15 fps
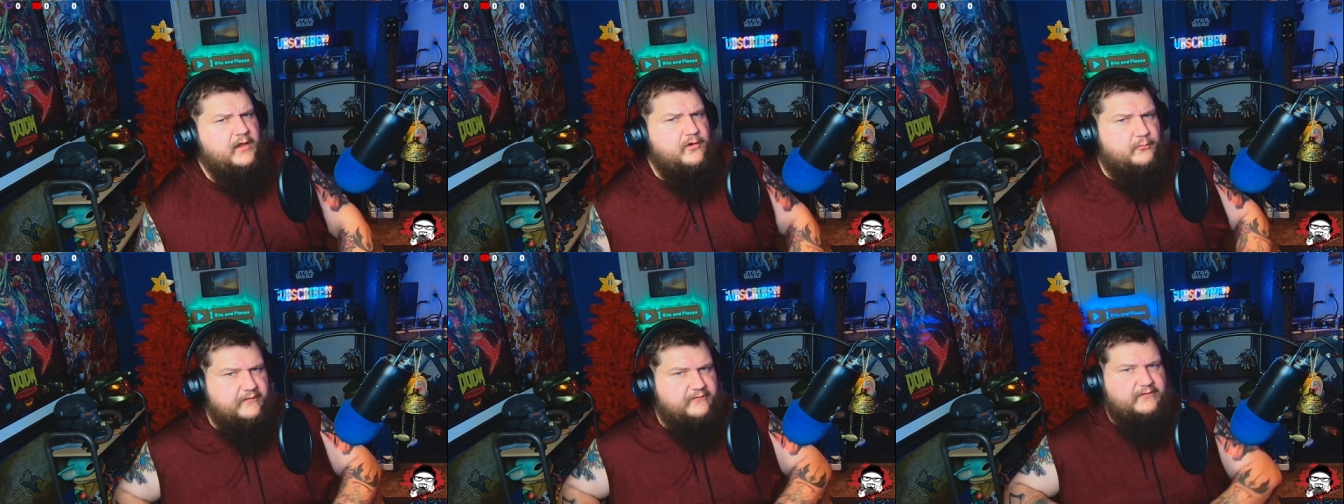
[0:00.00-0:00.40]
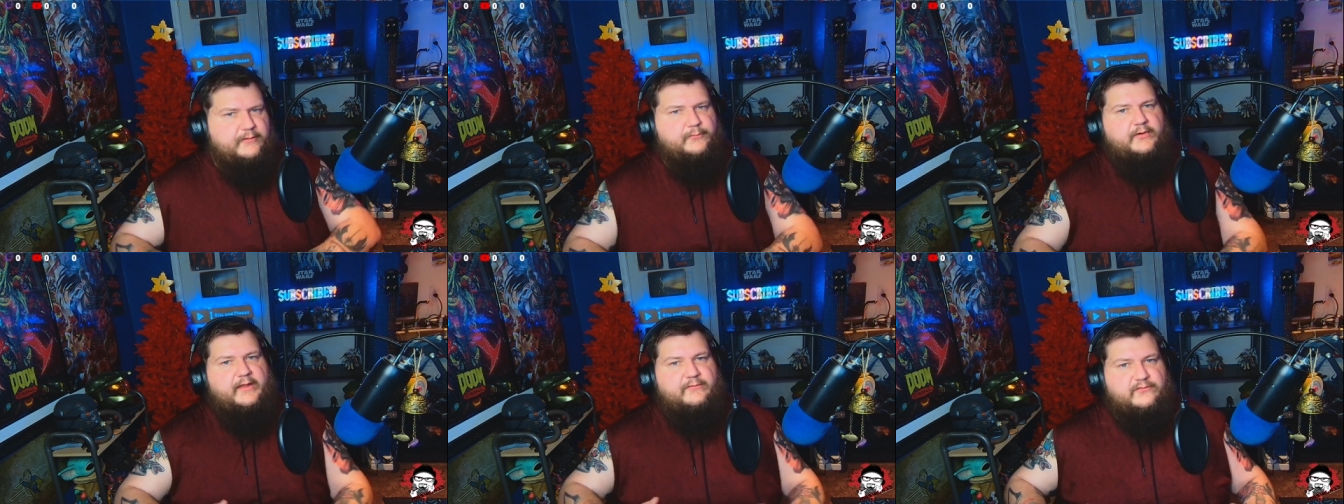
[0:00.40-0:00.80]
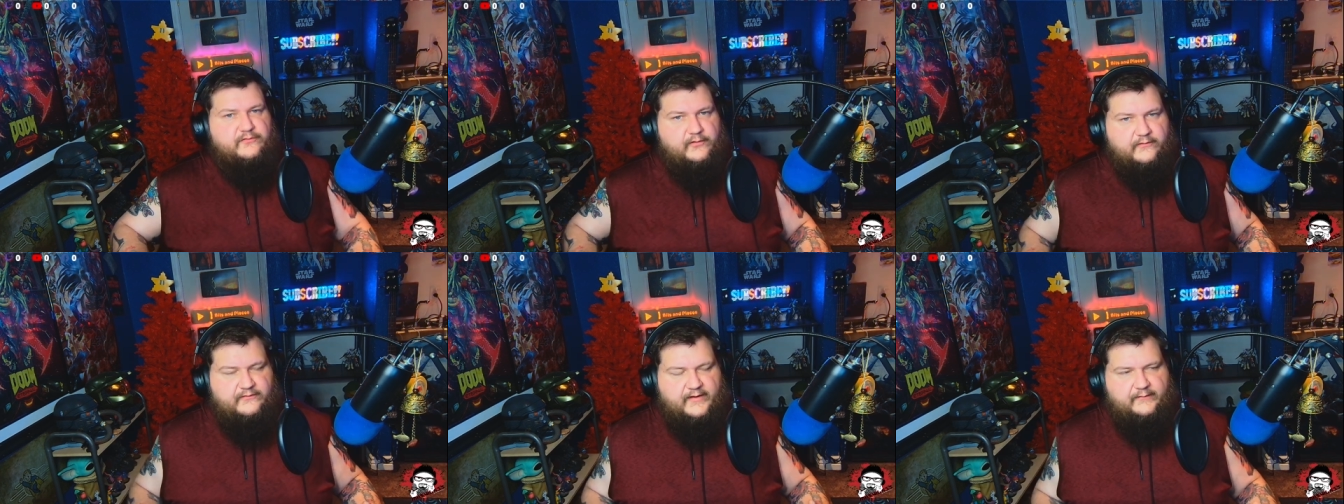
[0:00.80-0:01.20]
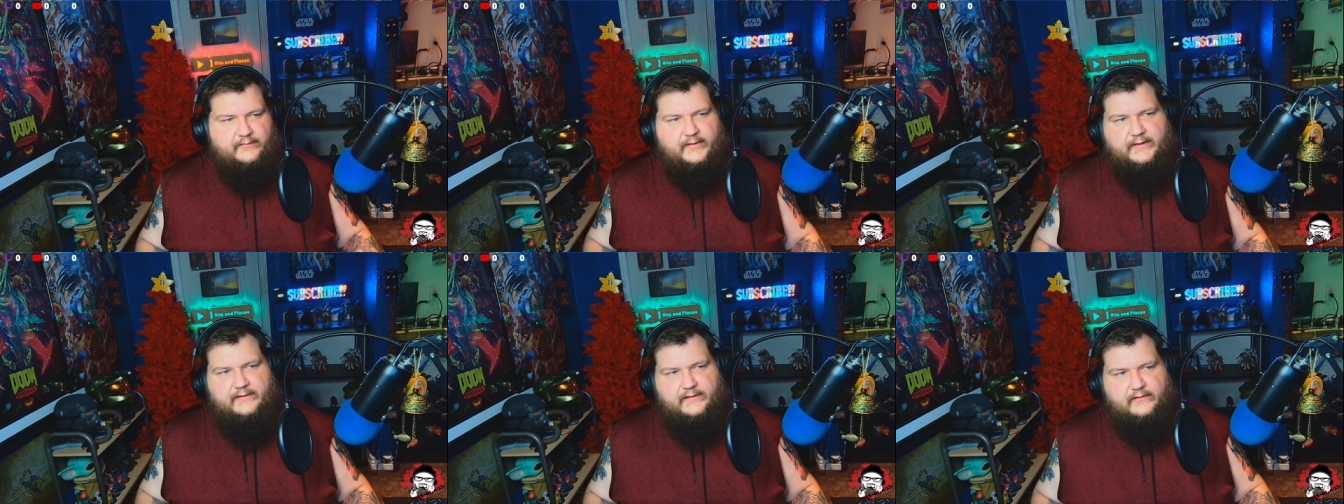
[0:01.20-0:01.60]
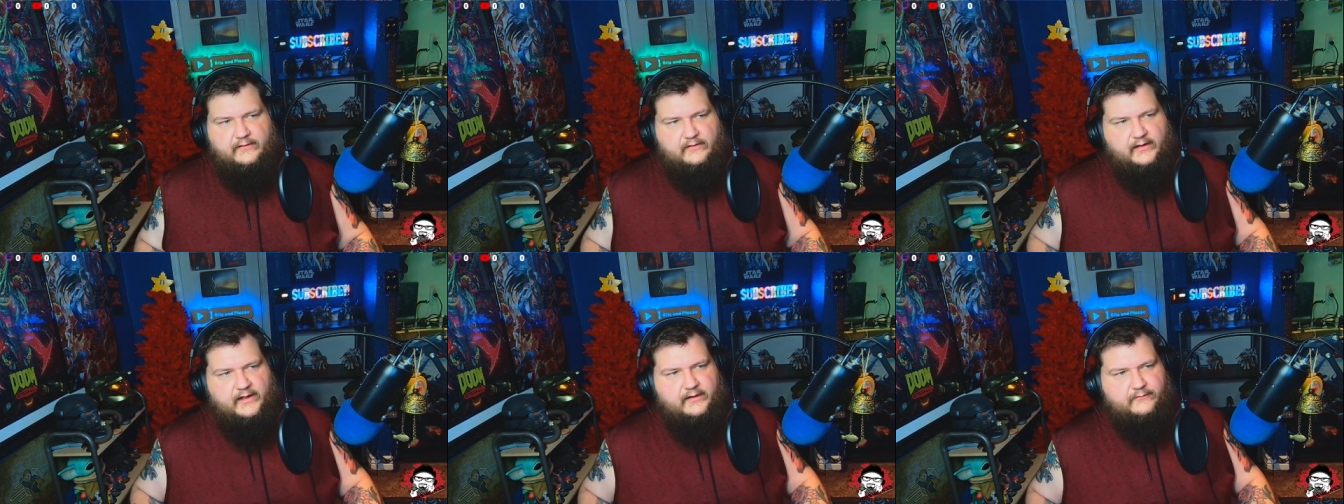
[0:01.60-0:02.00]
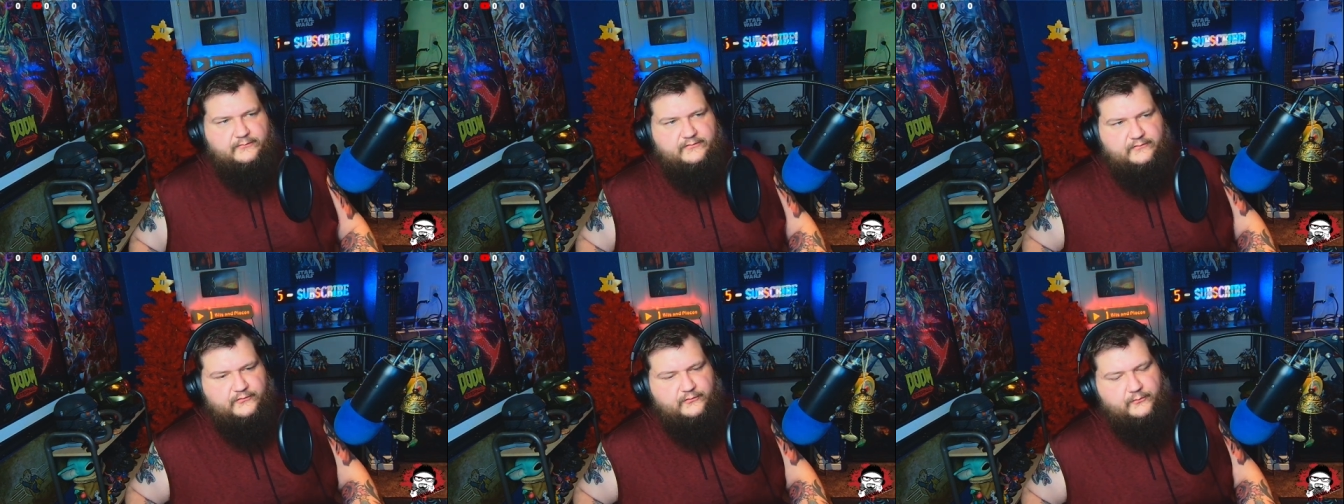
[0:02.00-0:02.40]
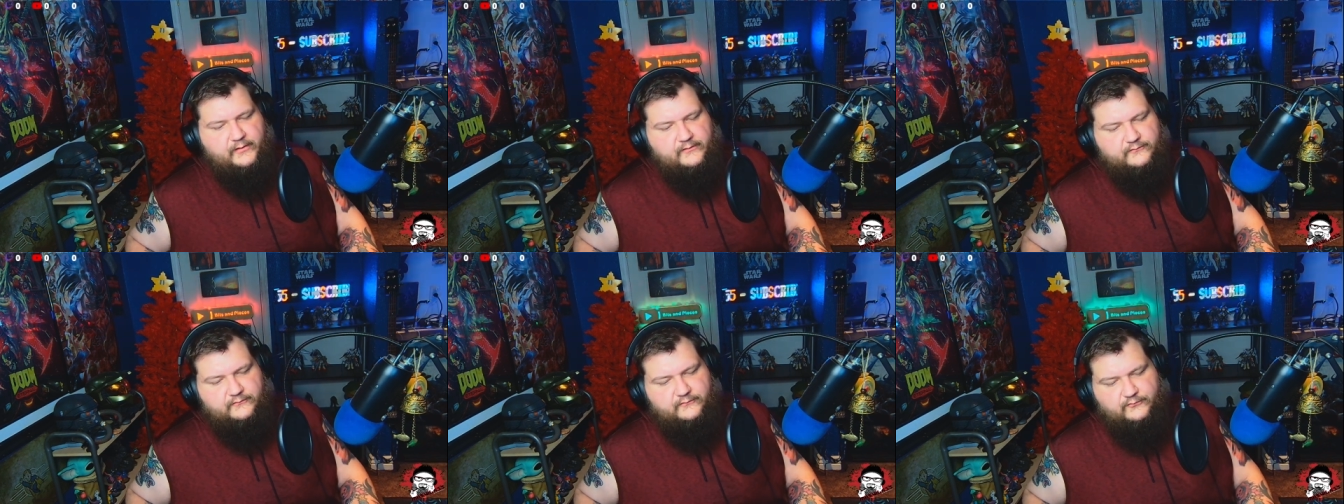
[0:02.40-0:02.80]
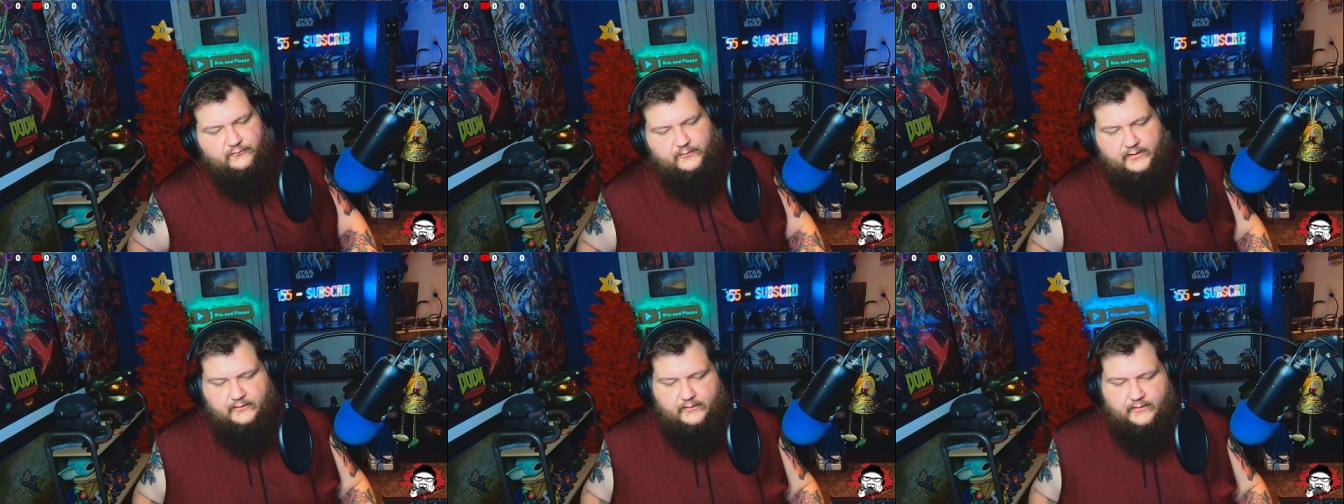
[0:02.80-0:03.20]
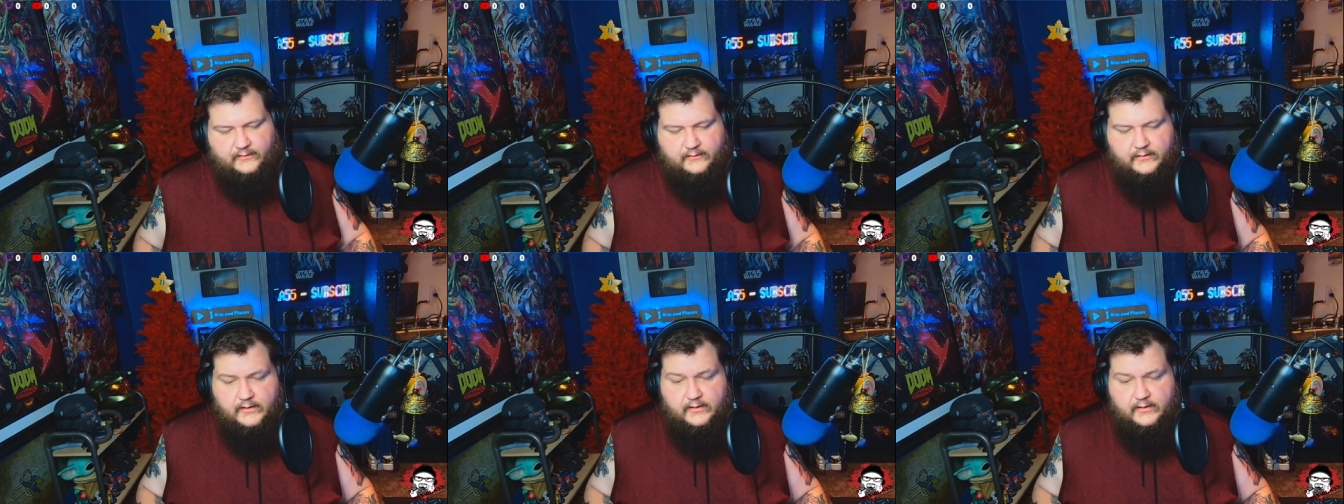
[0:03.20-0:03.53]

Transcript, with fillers: Resident Evil games does have like a lot of situations where like